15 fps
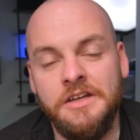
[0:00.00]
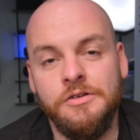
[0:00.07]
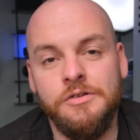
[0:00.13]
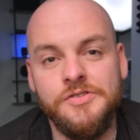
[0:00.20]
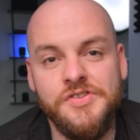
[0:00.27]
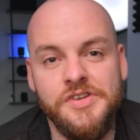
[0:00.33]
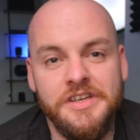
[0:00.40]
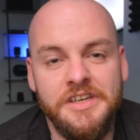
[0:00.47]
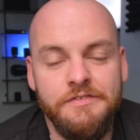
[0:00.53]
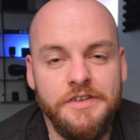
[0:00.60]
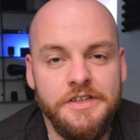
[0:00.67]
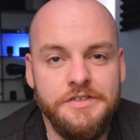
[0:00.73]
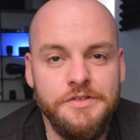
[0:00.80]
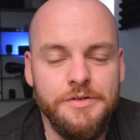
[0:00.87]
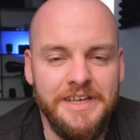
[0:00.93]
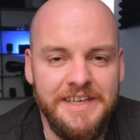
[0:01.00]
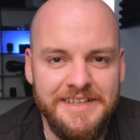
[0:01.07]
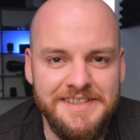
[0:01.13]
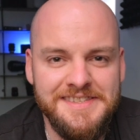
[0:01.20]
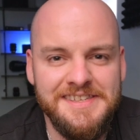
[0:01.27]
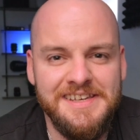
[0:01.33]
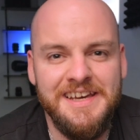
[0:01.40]
also I'm giving you an
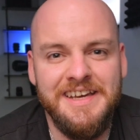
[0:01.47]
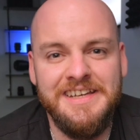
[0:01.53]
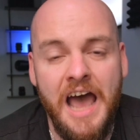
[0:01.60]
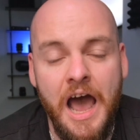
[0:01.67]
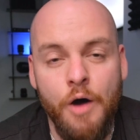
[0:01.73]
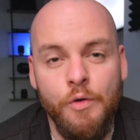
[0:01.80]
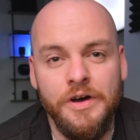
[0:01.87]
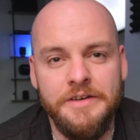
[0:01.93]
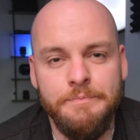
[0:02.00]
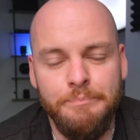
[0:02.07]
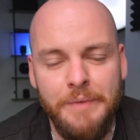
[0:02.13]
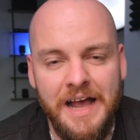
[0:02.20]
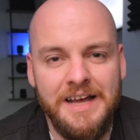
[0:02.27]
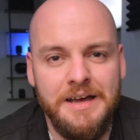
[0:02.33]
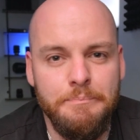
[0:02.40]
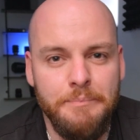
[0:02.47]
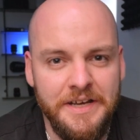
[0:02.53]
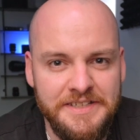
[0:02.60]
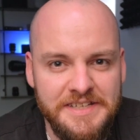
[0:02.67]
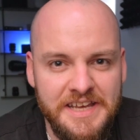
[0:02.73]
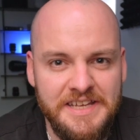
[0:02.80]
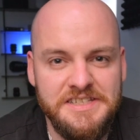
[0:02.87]
insight how I back up my
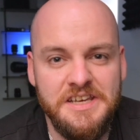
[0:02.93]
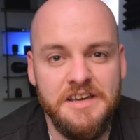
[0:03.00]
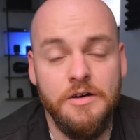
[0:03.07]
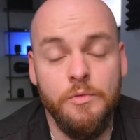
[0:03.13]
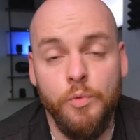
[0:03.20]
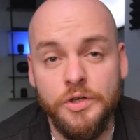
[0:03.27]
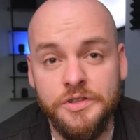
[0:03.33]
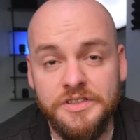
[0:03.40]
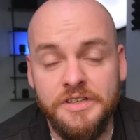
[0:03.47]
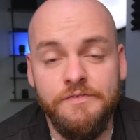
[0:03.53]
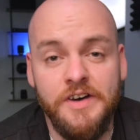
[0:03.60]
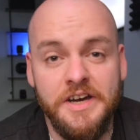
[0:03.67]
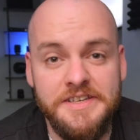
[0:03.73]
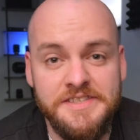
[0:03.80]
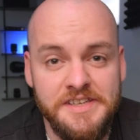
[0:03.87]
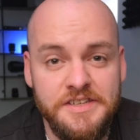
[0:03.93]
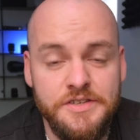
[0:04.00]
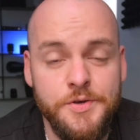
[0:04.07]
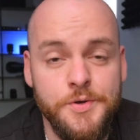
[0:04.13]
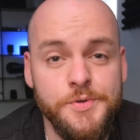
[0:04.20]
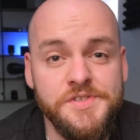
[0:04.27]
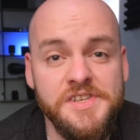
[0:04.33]
data, what device I
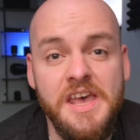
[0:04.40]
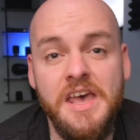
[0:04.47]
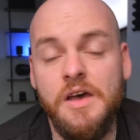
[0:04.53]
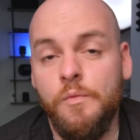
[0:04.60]
use,